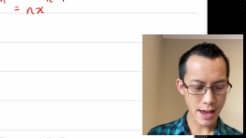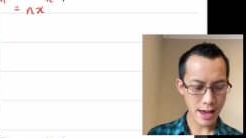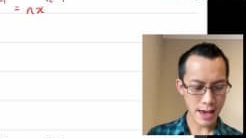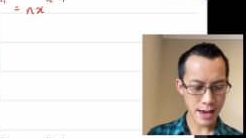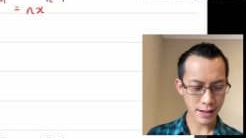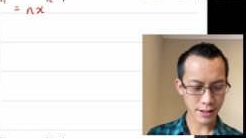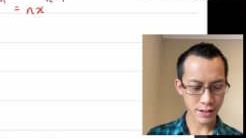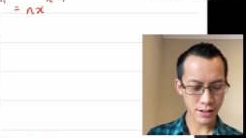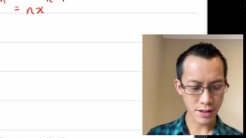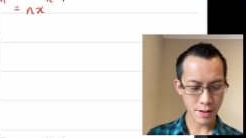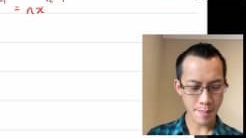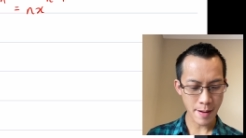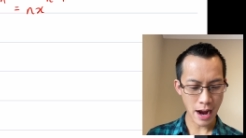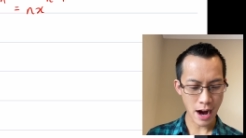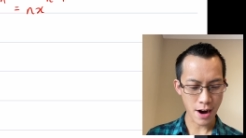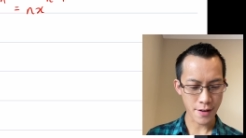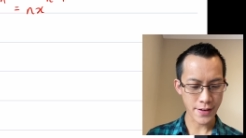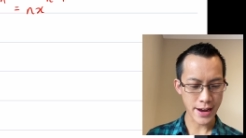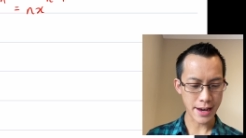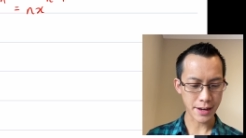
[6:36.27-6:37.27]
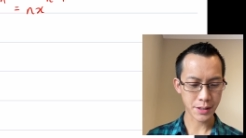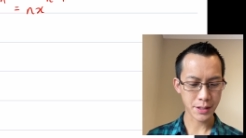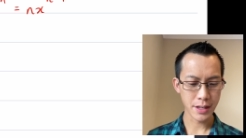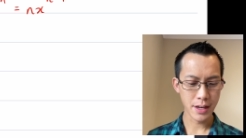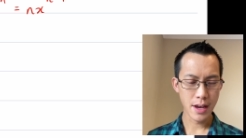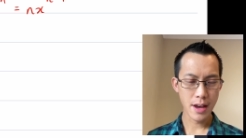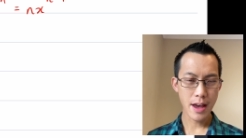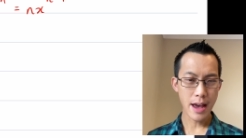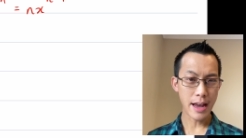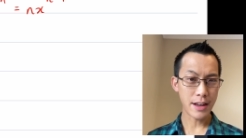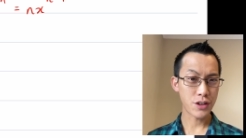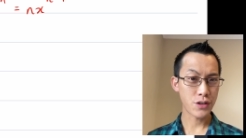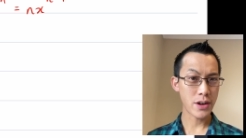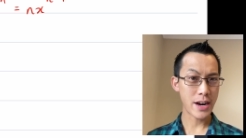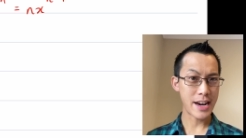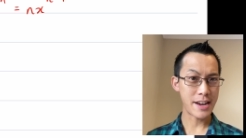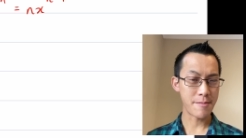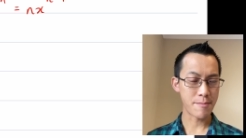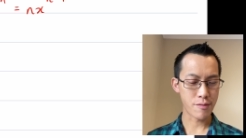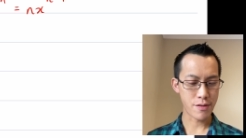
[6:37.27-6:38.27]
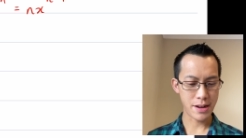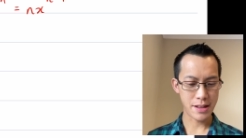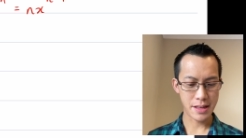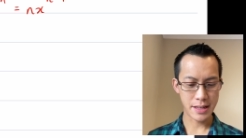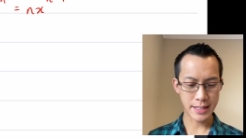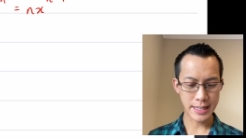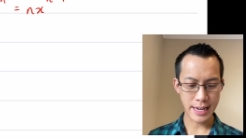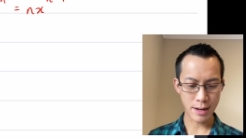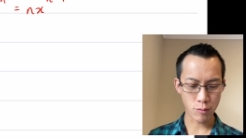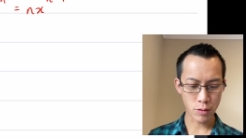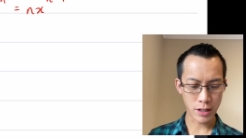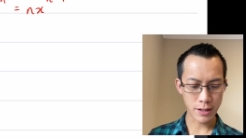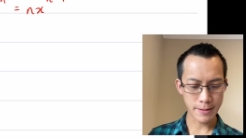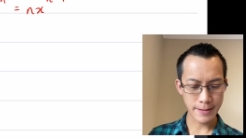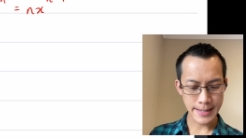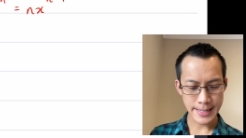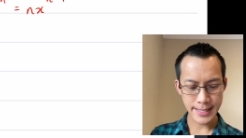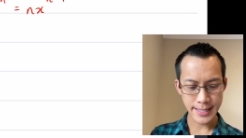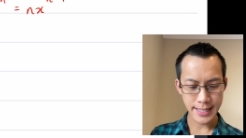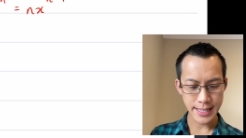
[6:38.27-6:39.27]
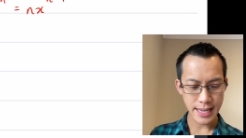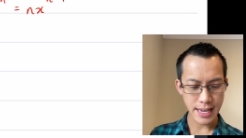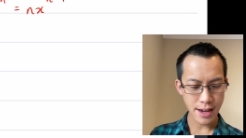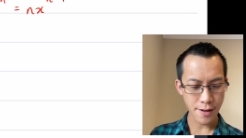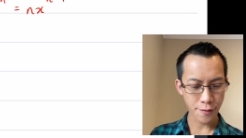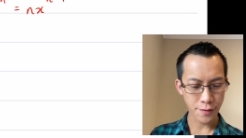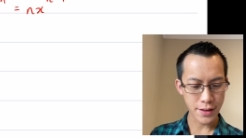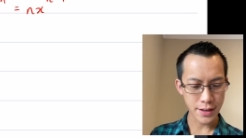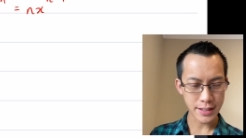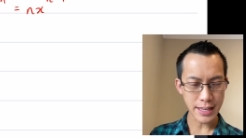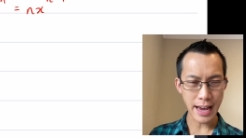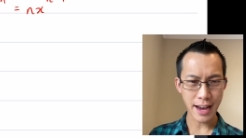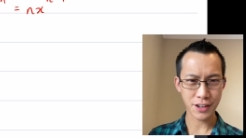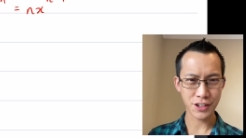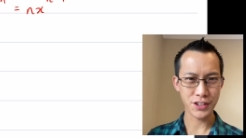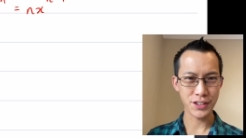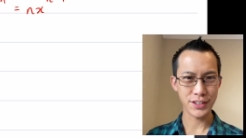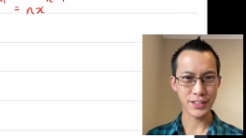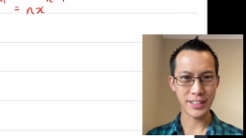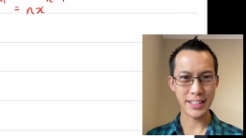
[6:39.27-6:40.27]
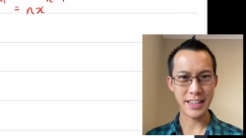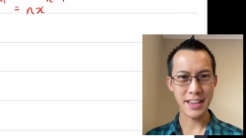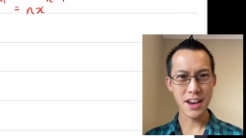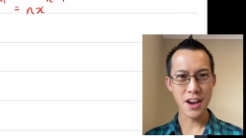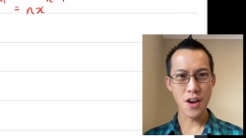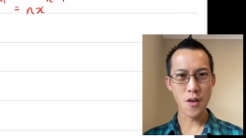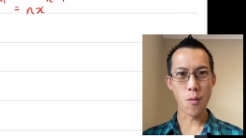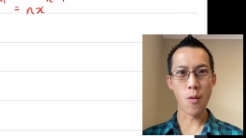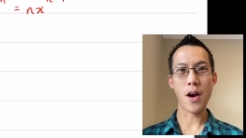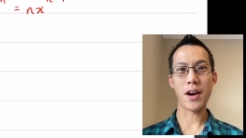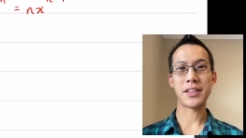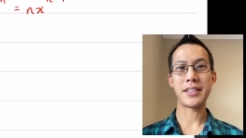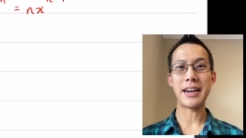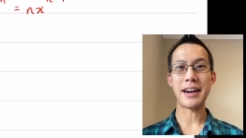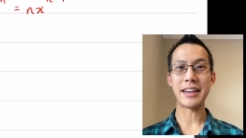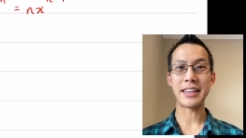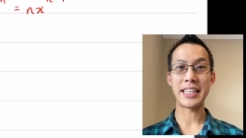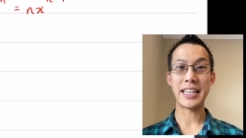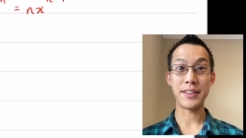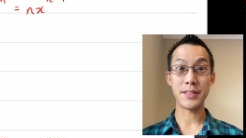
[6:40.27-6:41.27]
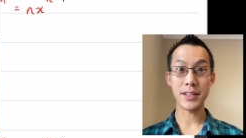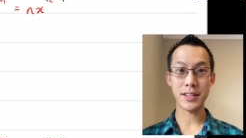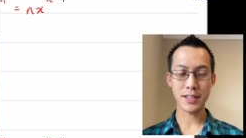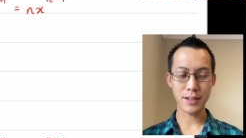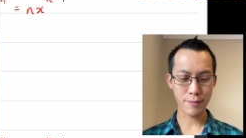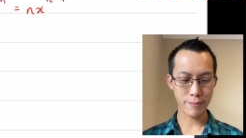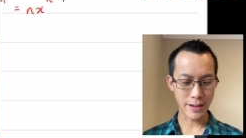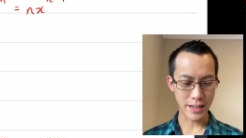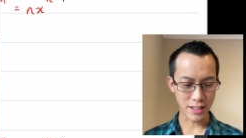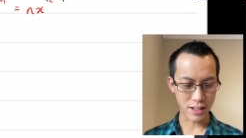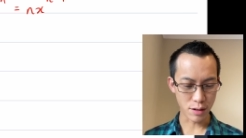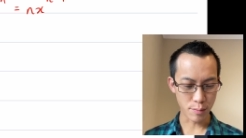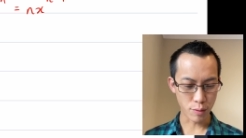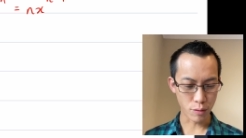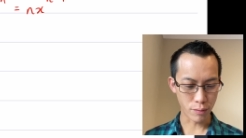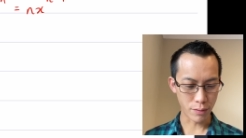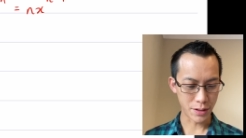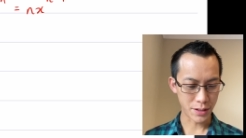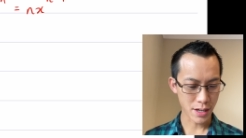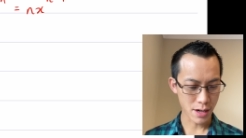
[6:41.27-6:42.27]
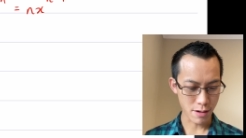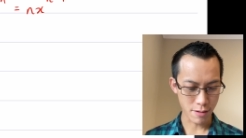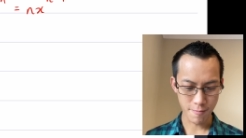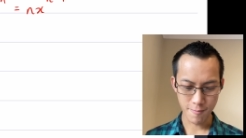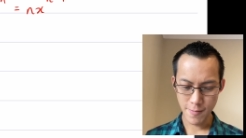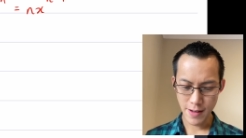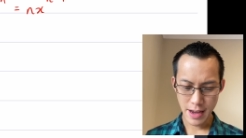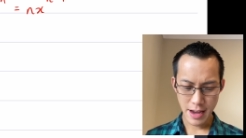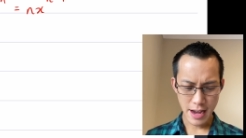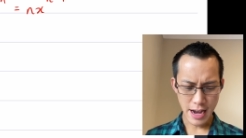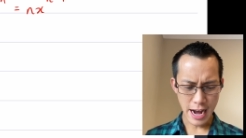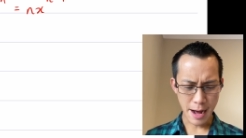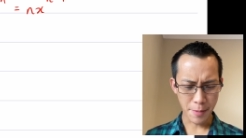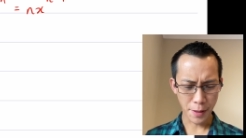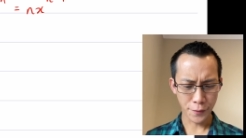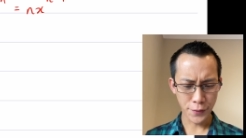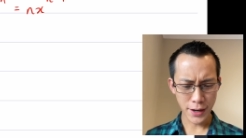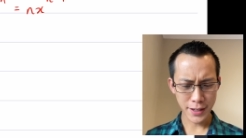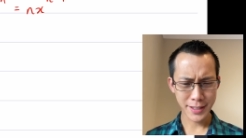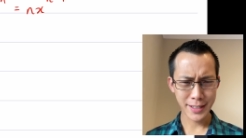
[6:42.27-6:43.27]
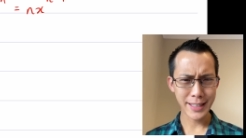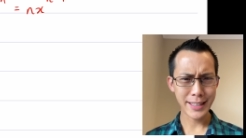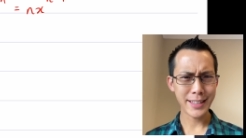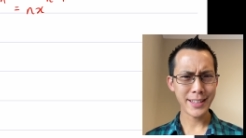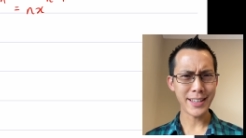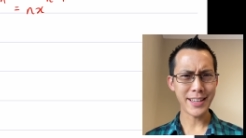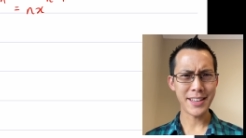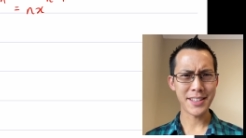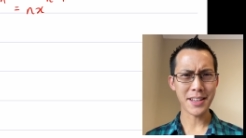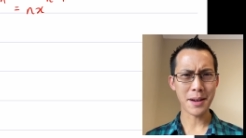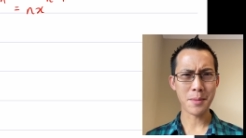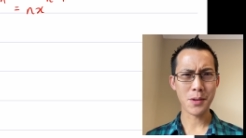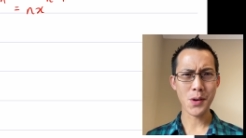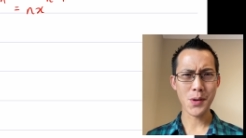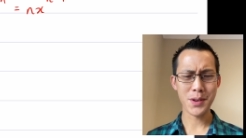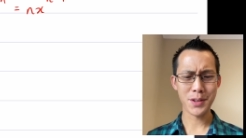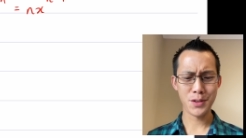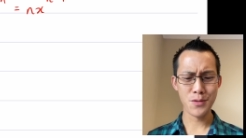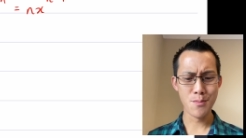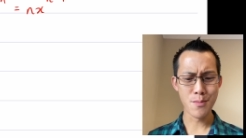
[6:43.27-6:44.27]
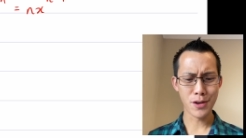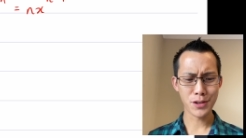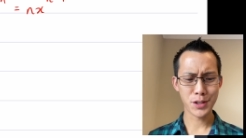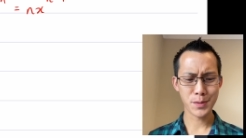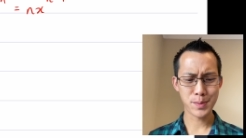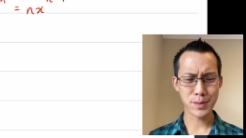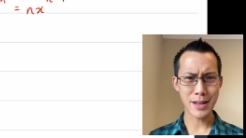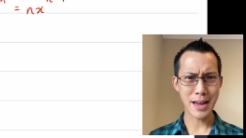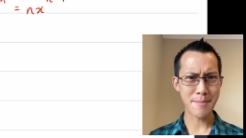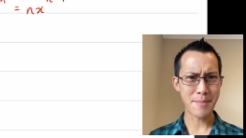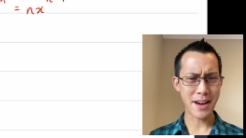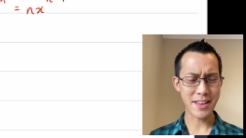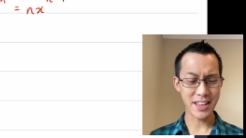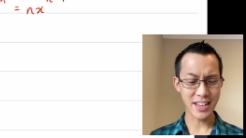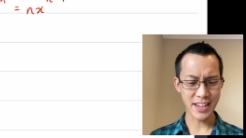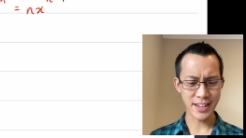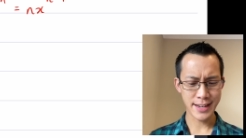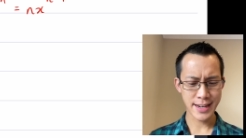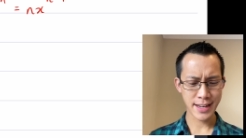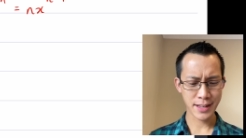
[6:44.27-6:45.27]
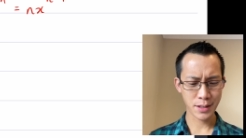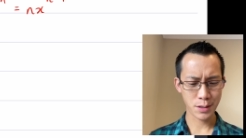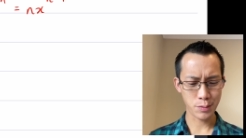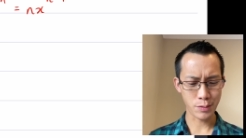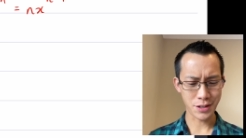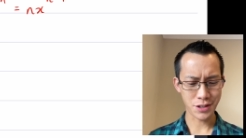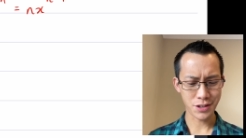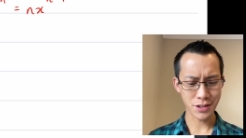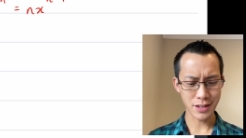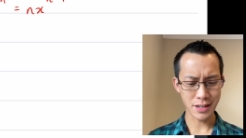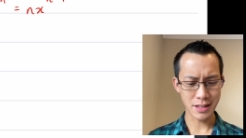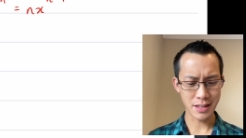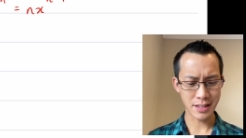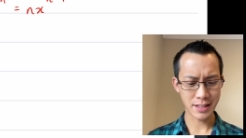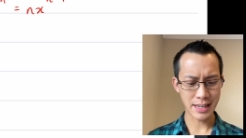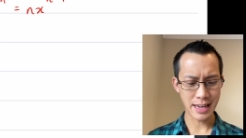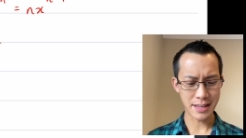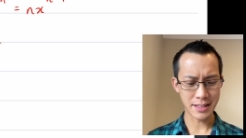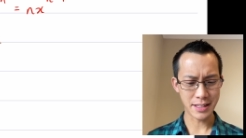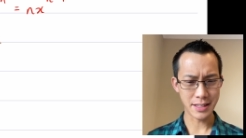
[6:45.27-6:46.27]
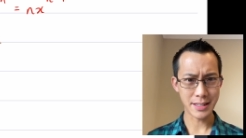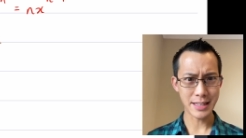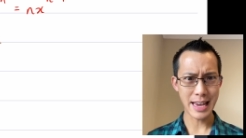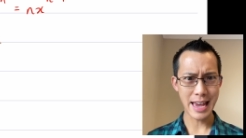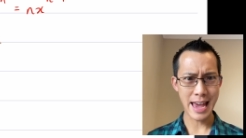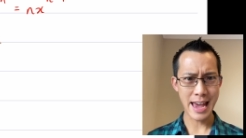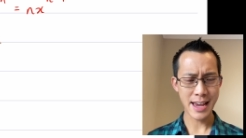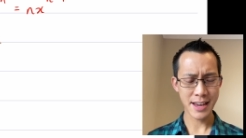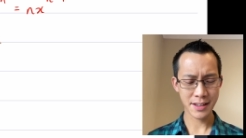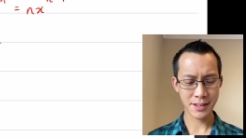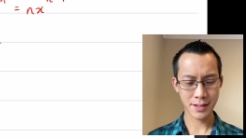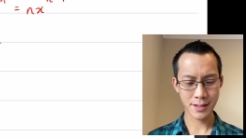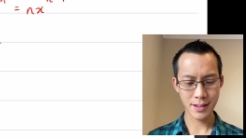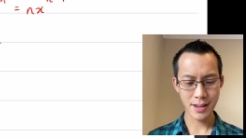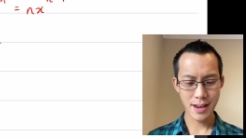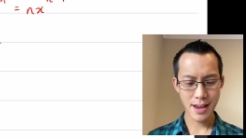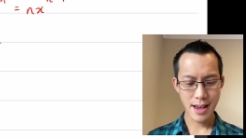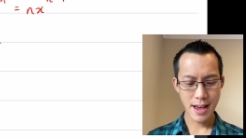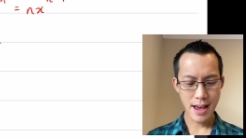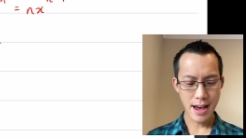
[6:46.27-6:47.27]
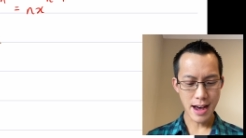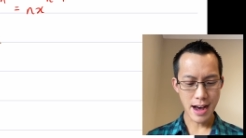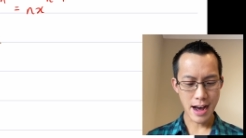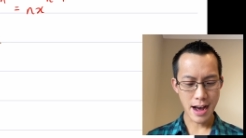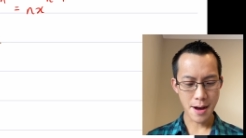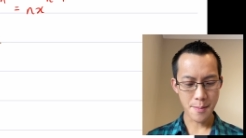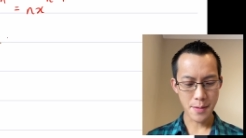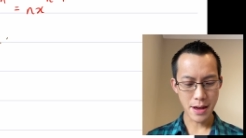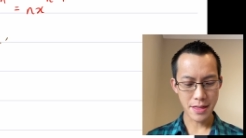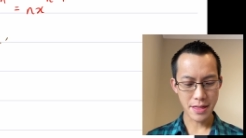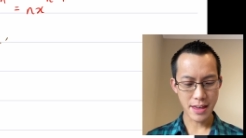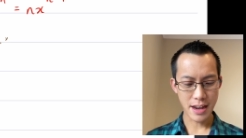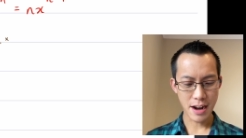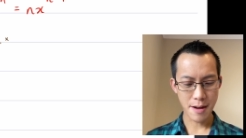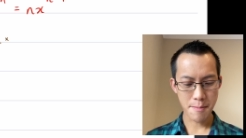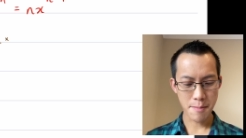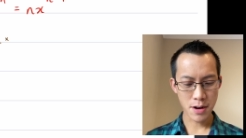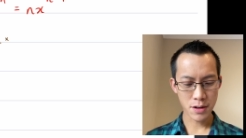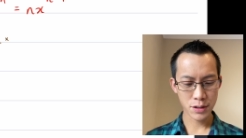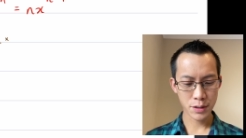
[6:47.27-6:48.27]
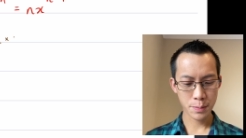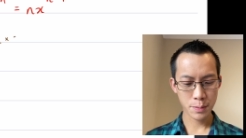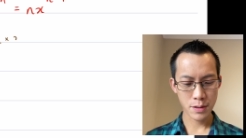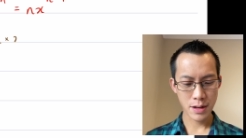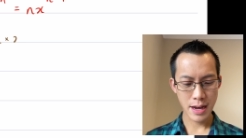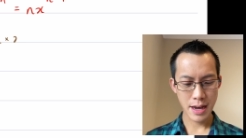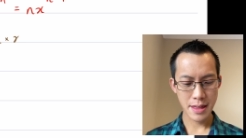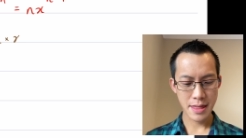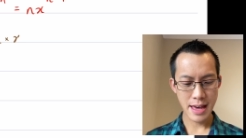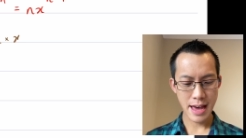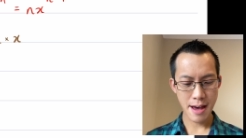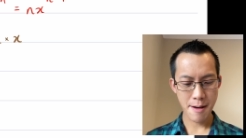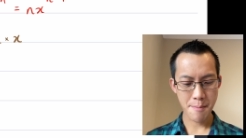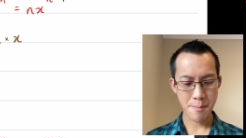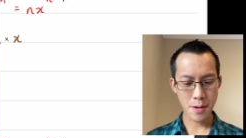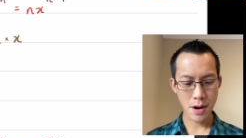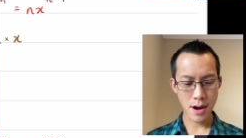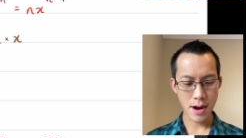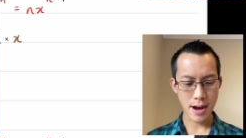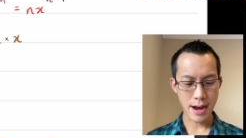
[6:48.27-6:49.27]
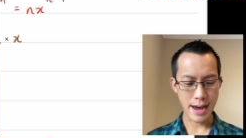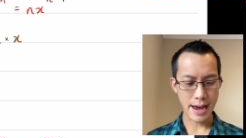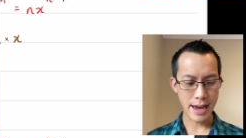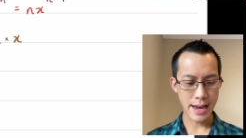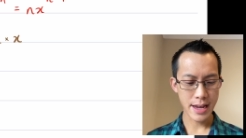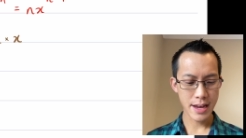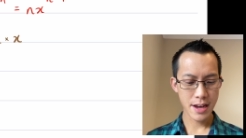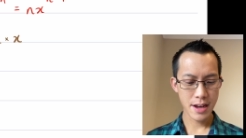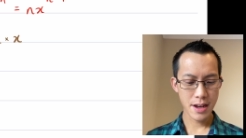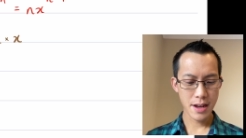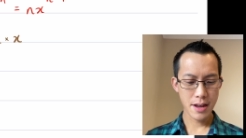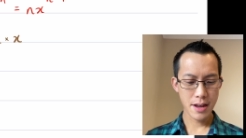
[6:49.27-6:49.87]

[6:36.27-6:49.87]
x to the power of x and try and bring this down, well, let's see if this actually works out and gives us a reasonable result. Um, the first thing is I'm going to multiply by the index, which in this case is x, um, and then I'm multiplying that by